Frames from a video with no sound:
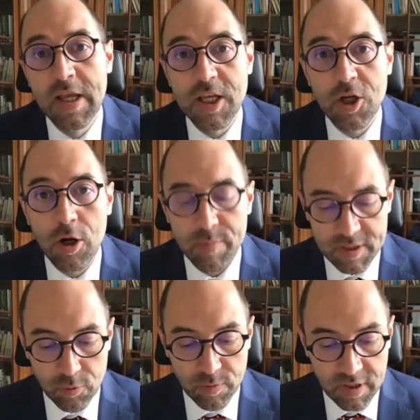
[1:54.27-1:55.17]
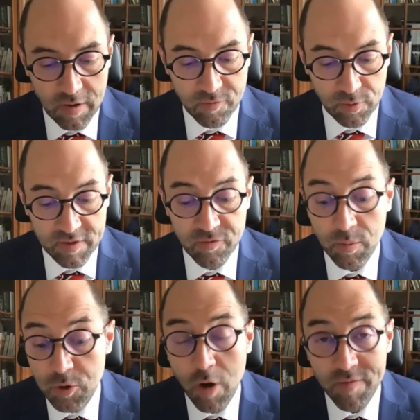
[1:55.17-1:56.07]
economic recovery
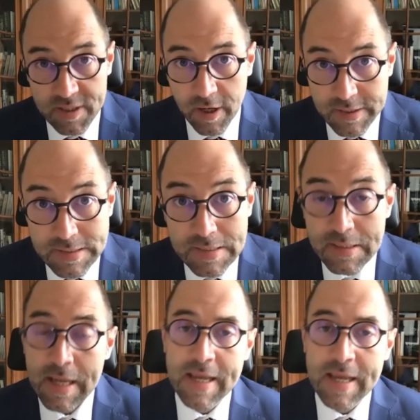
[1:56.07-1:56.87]
from COVID-19,